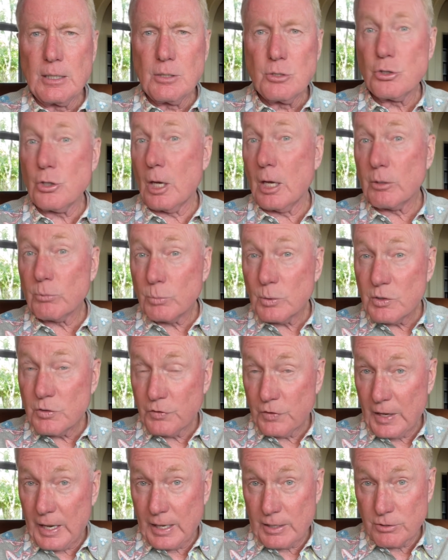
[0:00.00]
John was
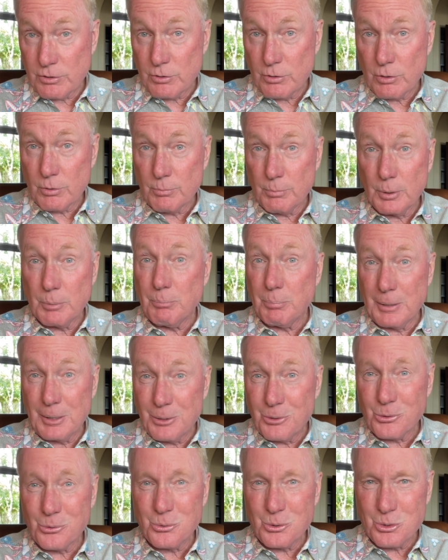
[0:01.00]
faster, but
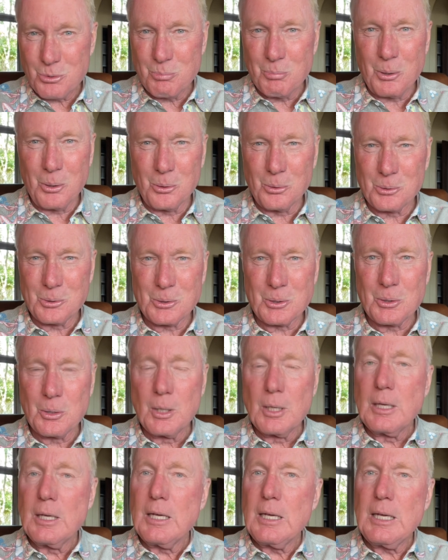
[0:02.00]
Peter was bolder.
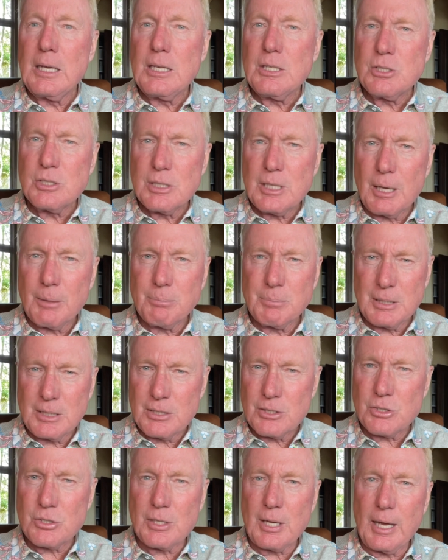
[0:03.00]
He stepped
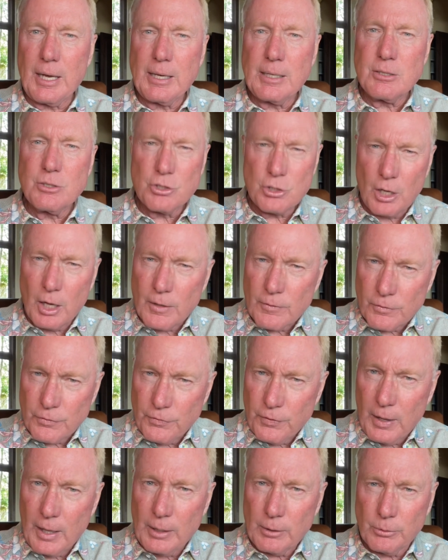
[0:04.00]
inside. John
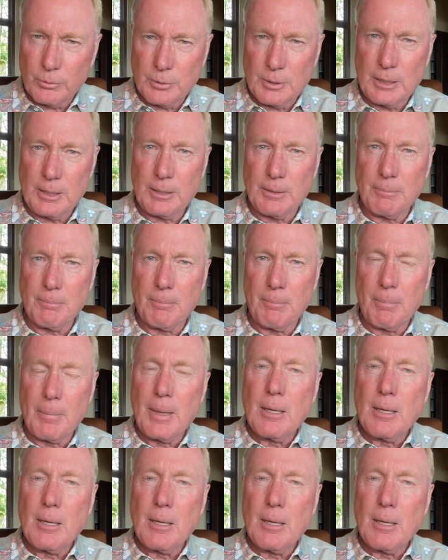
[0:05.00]
followed him.